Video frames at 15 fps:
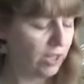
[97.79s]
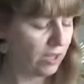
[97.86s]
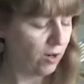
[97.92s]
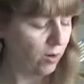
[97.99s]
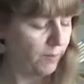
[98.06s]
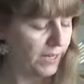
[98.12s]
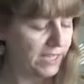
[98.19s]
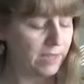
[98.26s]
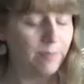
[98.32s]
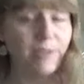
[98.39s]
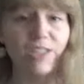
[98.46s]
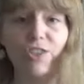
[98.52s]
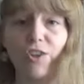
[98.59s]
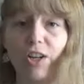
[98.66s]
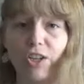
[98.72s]
there'll be some
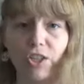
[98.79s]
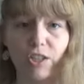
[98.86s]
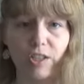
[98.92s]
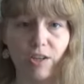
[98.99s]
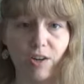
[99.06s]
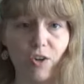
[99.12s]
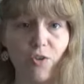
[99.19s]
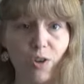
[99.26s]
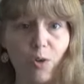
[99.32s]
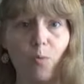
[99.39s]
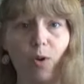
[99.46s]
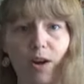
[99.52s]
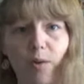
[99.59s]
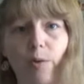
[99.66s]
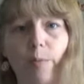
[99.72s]
instructions on who you
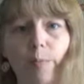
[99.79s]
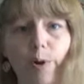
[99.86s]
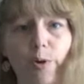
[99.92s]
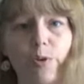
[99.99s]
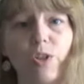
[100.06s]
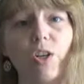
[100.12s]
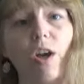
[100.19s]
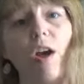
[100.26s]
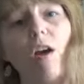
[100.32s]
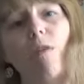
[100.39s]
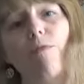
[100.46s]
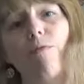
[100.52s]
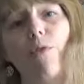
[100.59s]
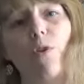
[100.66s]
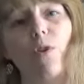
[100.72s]
want to approach
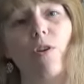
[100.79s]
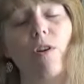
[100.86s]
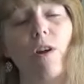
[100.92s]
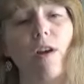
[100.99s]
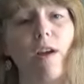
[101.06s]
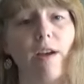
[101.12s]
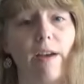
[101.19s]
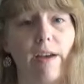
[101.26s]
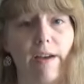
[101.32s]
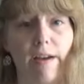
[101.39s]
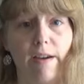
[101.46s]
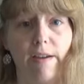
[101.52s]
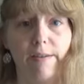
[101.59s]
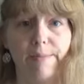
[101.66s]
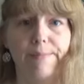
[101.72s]
for
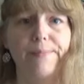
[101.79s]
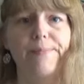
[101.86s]
uh,